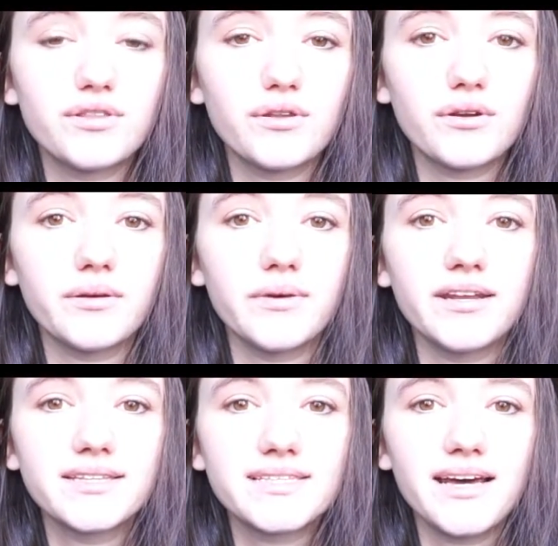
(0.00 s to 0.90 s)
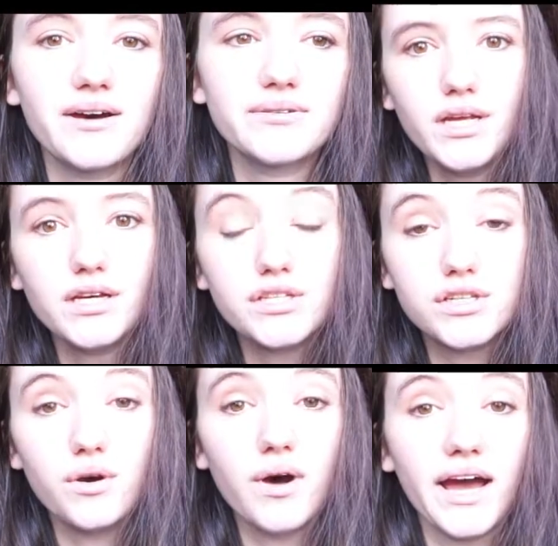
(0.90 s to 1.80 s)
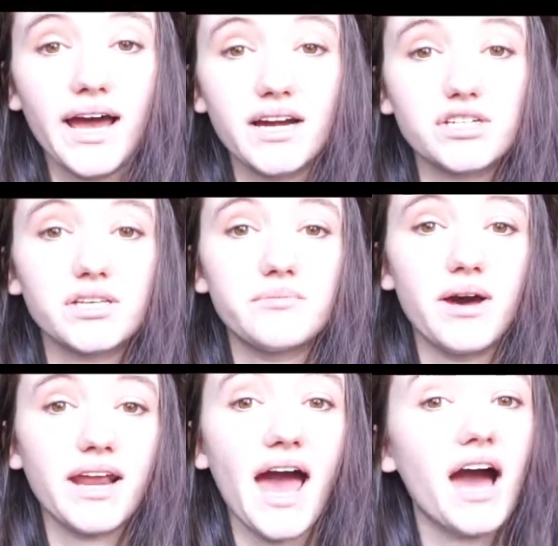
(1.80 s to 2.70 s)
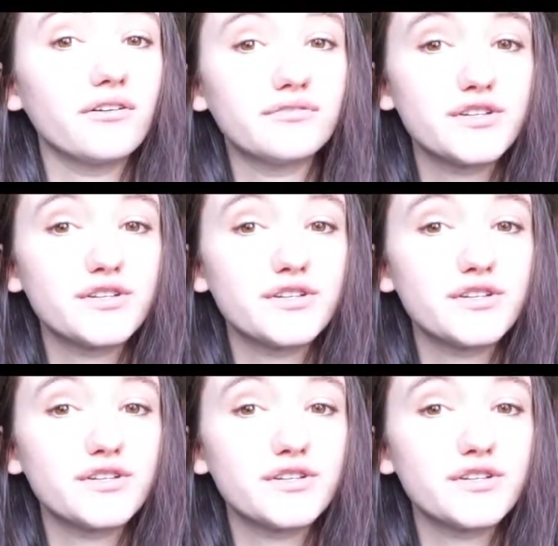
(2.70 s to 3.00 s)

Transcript: 30 minutes now, so I actually might have